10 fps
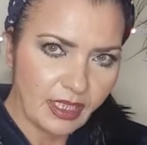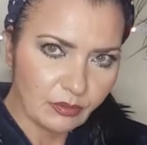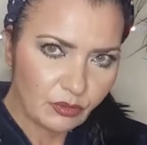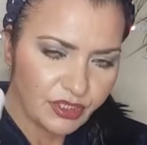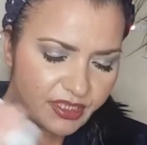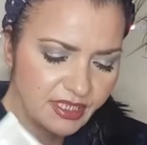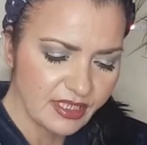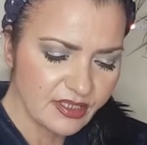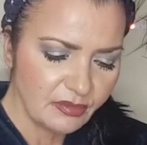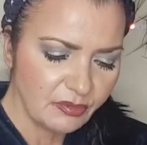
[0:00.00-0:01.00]
I'm going to
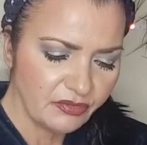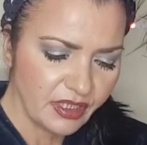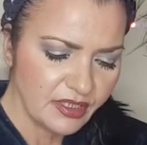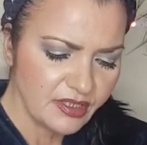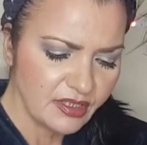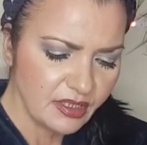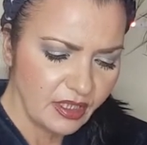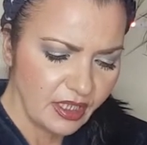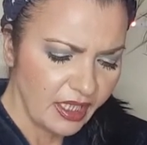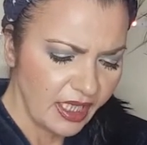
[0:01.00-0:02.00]
take some of this,
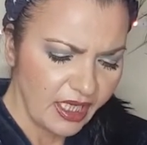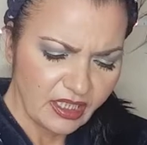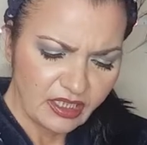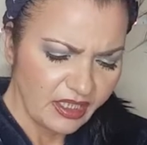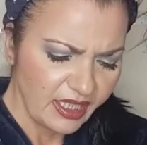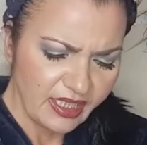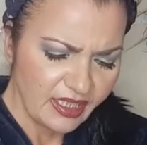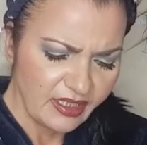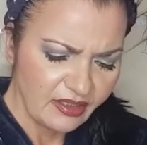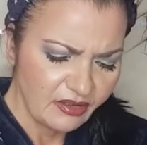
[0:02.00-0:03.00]
and
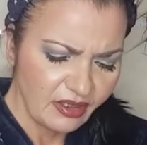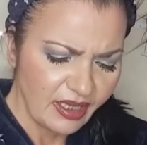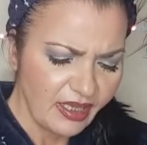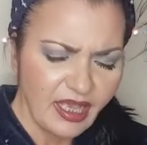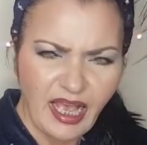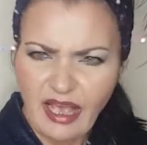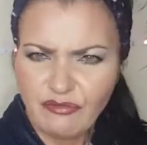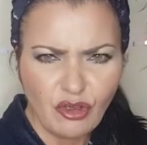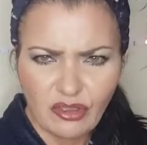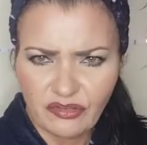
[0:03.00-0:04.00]
yeah,
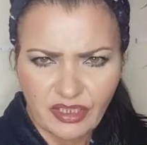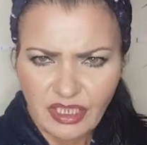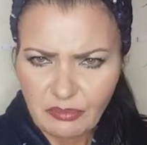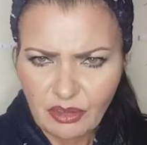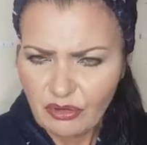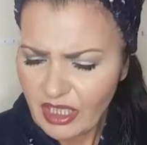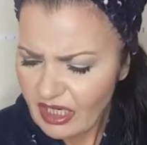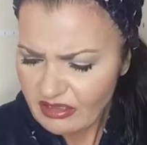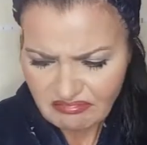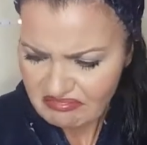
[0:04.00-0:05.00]
I've got a thing about
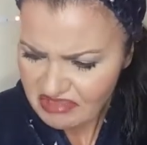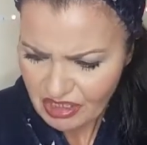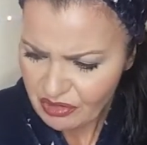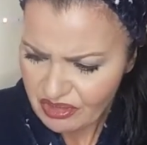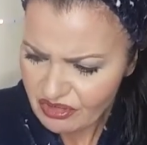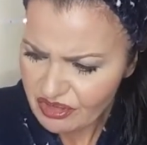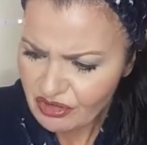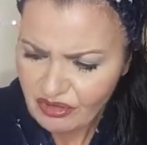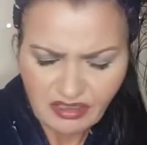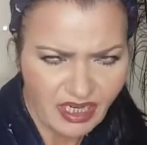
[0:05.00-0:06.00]
getting down and
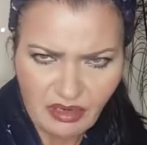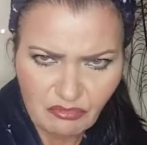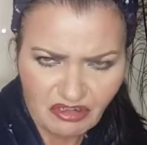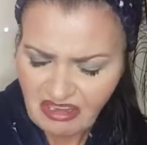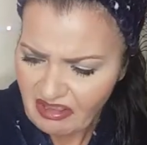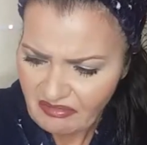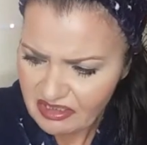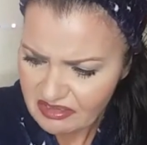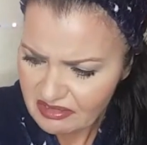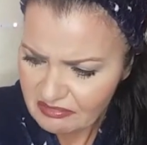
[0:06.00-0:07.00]
dirty on camera, I love
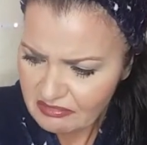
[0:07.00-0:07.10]
it.